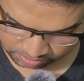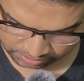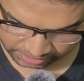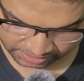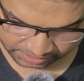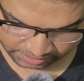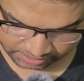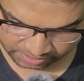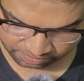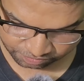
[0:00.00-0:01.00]
Knight
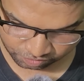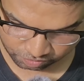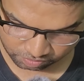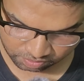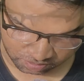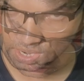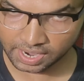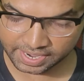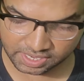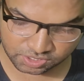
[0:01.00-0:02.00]
e4.
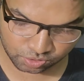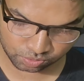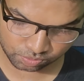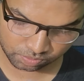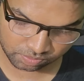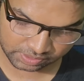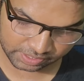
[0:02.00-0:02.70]
Idea is to